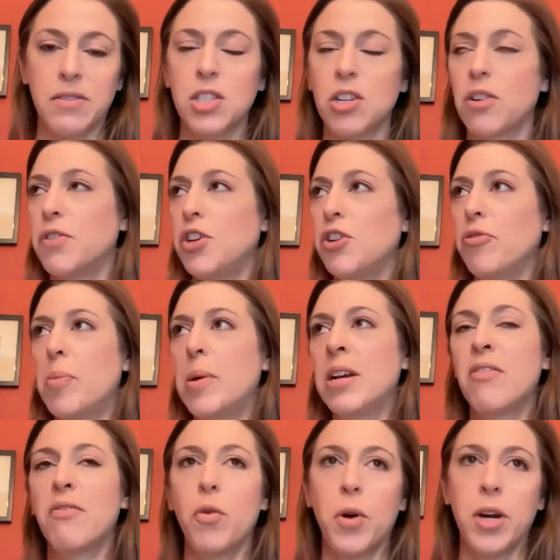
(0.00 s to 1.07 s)
So if you've been
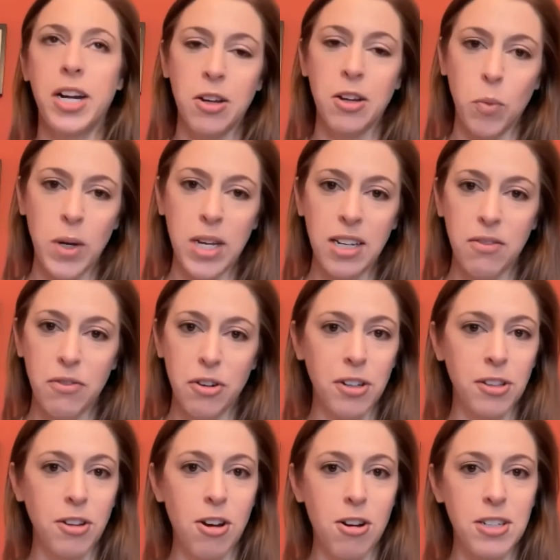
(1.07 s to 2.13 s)
avoiding wheat for
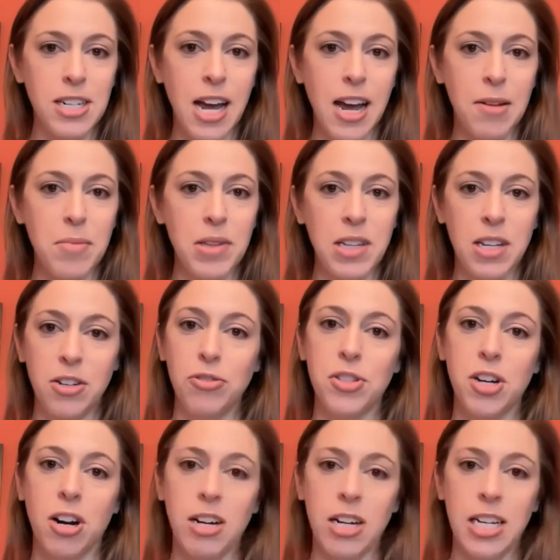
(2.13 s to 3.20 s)
a long time and then you
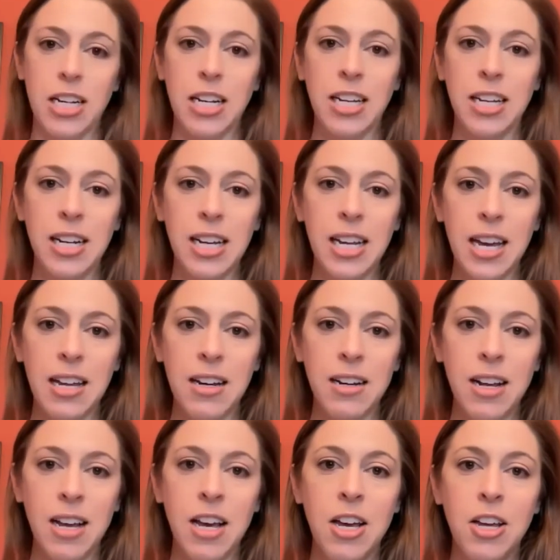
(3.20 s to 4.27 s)
start eating it again,